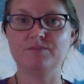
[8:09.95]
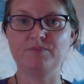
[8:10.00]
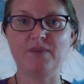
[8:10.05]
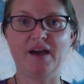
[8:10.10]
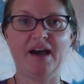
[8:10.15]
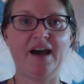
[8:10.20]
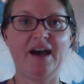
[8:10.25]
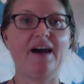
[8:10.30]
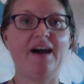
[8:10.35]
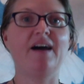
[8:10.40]

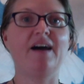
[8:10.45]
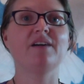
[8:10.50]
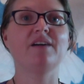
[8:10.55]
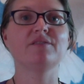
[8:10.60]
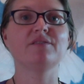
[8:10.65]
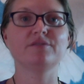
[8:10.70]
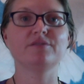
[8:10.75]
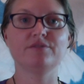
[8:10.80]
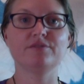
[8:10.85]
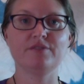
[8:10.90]

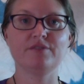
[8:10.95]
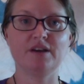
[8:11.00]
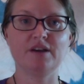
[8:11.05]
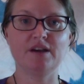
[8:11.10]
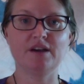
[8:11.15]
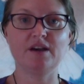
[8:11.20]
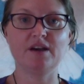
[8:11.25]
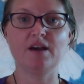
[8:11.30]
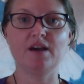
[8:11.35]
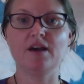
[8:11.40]
have
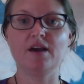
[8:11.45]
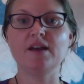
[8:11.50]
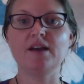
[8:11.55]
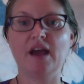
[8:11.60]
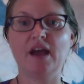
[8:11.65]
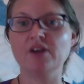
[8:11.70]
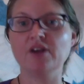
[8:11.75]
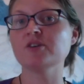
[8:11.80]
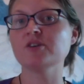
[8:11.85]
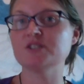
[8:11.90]
an
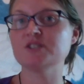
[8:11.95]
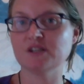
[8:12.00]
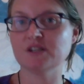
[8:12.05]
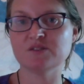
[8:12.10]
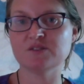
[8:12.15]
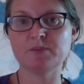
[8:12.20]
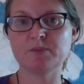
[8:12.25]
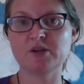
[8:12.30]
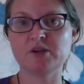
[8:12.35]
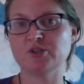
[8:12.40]
energy of
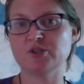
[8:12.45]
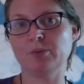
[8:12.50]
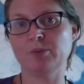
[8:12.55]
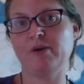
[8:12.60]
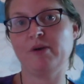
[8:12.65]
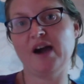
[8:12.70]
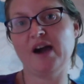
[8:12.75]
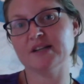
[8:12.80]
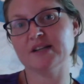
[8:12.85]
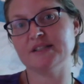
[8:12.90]
spiritual
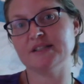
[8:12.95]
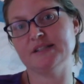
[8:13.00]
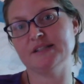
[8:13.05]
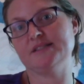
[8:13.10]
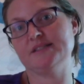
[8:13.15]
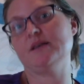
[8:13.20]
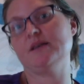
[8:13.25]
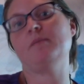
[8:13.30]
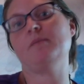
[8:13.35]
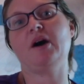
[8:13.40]

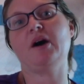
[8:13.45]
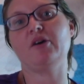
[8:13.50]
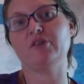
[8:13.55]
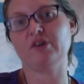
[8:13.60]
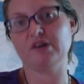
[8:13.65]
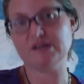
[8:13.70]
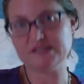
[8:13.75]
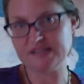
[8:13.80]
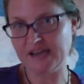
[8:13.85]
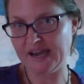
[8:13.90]
practice about
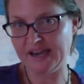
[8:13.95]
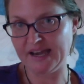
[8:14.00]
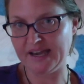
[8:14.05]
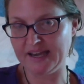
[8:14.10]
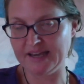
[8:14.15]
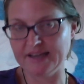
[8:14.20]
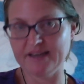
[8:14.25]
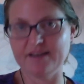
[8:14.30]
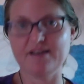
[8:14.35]
our day.